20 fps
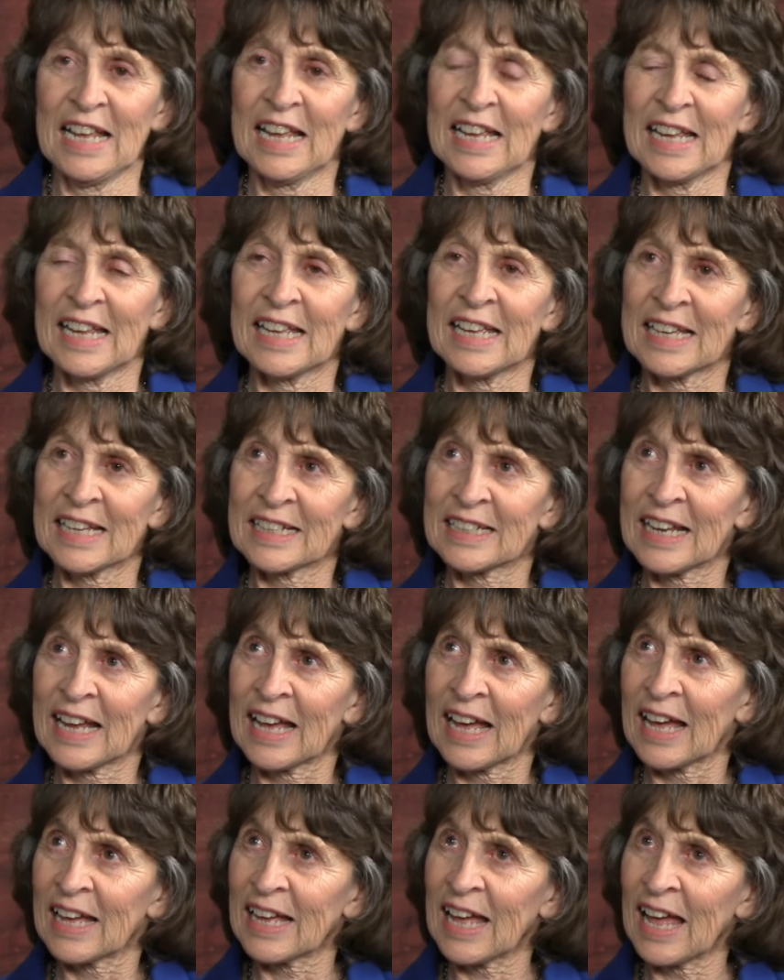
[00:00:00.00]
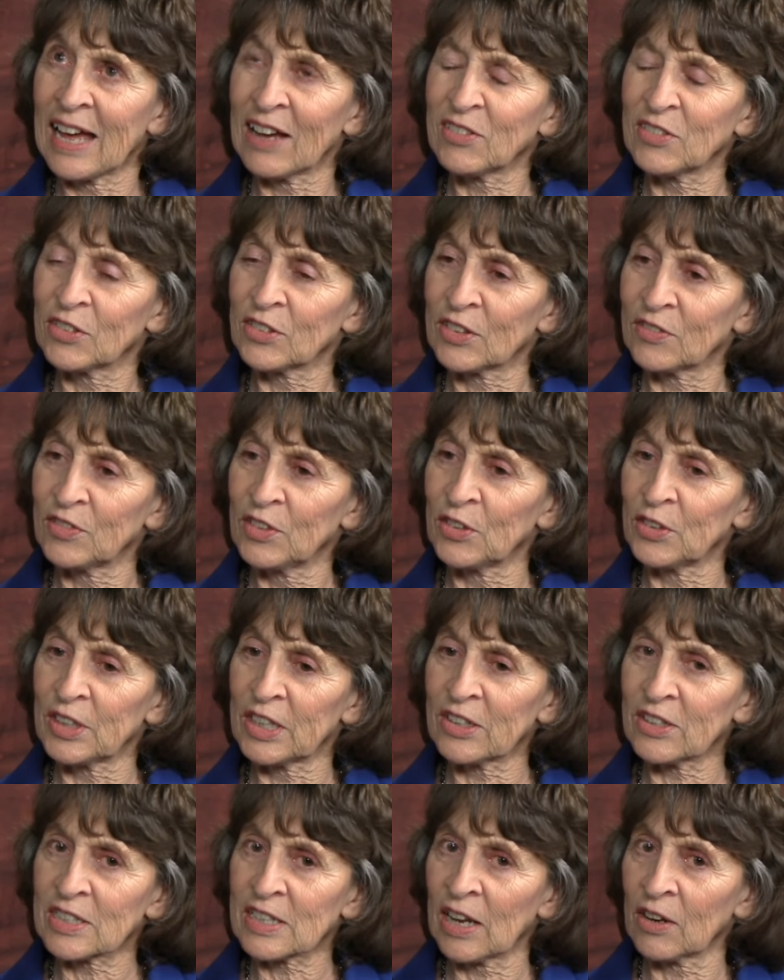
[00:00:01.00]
and uh, after a few years,